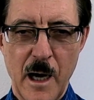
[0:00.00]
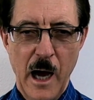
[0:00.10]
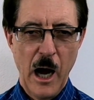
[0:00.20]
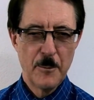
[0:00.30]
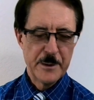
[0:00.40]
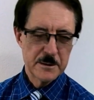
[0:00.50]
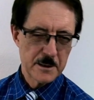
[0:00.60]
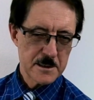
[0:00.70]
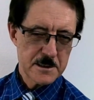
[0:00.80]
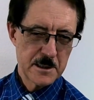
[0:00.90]
I'll be
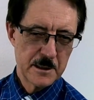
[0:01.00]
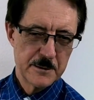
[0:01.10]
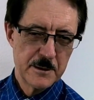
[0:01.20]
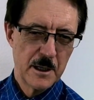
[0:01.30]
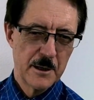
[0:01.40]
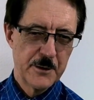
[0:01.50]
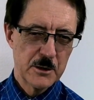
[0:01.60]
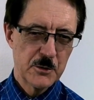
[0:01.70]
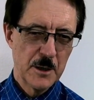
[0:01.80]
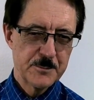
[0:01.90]
listing the
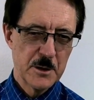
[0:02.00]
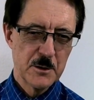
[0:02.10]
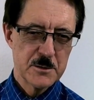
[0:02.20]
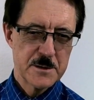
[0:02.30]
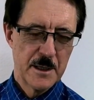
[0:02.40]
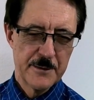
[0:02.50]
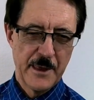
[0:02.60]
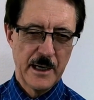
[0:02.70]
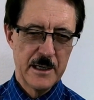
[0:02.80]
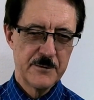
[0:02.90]
cryptos that
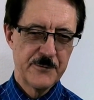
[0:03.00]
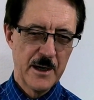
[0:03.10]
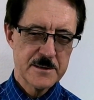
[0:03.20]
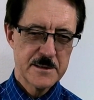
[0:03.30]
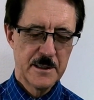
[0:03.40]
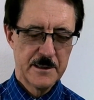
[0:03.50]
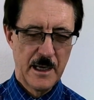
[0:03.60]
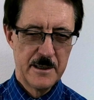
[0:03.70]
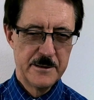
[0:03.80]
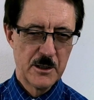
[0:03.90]
I invest in
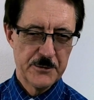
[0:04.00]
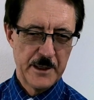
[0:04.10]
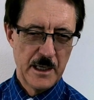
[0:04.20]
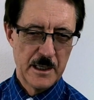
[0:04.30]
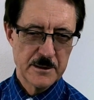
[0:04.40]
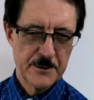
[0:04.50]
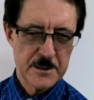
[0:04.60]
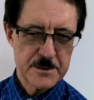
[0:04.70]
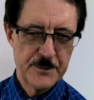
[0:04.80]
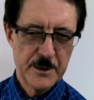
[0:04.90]
near the end of this
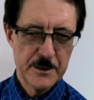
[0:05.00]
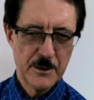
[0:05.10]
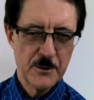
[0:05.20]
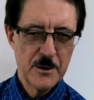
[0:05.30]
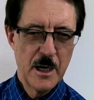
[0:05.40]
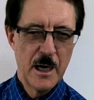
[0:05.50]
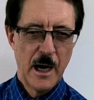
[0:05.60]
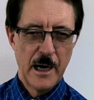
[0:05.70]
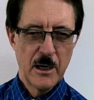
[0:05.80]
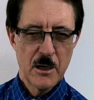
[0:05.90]
video.
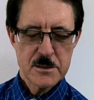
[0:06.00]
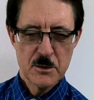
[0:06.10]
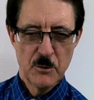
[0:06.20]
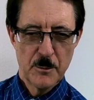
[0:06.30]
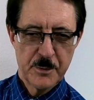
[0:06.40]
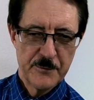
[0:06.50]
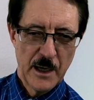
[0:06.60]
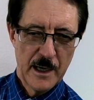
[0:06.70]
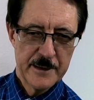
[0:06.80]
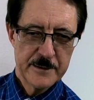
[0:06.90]
I also will
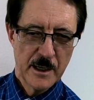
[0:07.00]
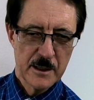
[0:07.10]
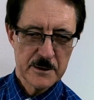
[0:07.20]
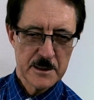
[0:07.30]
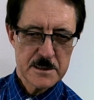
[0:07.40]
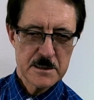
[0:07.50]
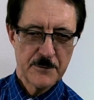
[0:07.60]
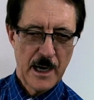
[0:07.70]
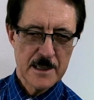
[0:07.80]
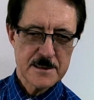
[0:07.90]
provide a list of
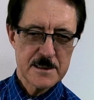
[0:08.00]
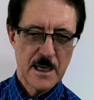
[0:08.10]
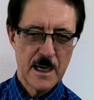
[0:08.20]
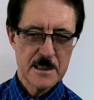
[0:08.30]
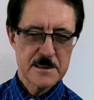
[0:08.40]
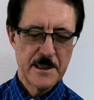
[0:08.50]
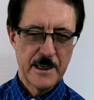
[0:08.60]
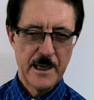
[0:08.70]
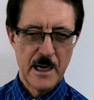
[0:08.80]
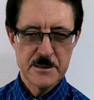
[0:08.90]
hot stocks that I
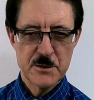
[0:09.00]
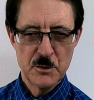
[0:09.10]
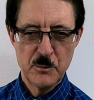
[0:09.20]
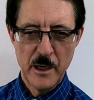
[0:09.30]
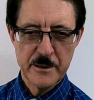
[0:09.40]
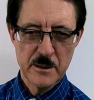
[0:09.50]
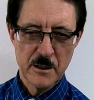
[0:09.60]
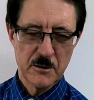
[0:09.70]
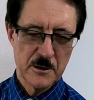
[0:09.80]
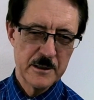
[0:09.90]
add to
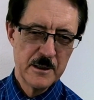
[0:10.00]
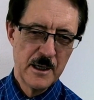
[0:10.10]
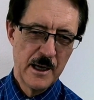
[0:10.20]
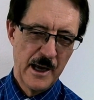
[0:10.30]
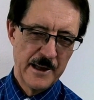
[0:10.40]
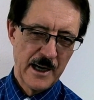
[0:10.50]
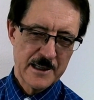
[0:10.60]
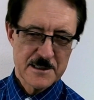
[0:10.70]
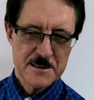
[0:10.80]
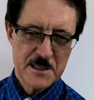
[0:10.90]
regularly. And I
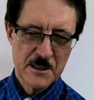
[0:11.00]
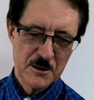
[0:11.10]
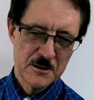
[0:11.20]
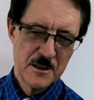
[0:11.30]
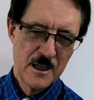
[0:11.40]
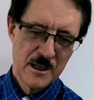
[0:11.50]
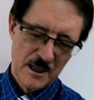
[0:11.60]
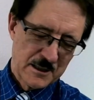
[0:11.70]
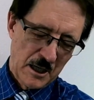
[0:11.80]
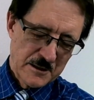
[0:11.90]
consider,
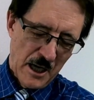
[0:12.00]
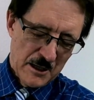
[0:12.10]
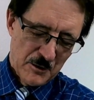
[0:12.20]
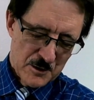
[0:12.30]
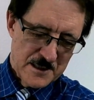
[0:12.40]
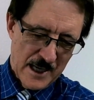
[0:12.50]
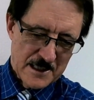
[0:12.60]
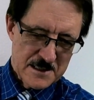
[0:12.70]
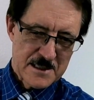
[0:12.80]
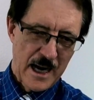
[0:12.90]
Cardano is not a
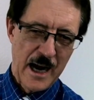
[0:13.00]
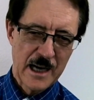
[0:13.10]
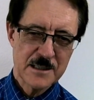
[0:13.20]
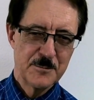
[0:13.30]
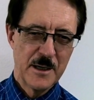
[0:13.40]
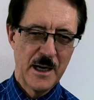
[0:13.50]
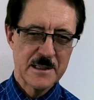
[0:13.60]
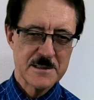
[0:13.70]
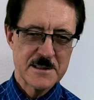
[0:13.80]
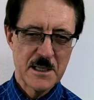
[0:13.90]
stock, but I
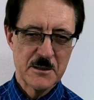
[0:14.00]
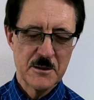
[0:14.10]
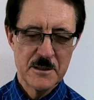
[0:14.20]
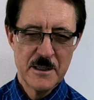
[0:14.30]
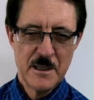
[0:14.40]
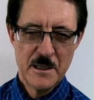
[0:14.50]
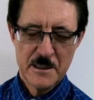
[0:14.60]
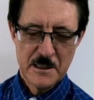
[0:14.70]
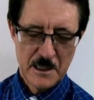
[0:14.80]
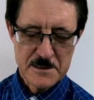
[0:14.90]
consider
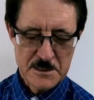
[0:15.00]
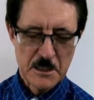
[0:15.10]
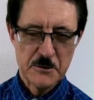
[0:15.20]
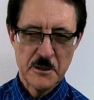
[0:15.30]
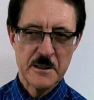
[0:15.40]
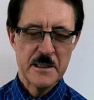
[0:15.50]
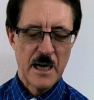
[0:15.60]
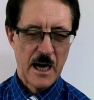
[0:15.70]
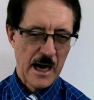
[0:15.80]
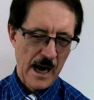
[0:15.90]
it
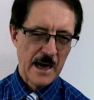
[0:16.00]
a hot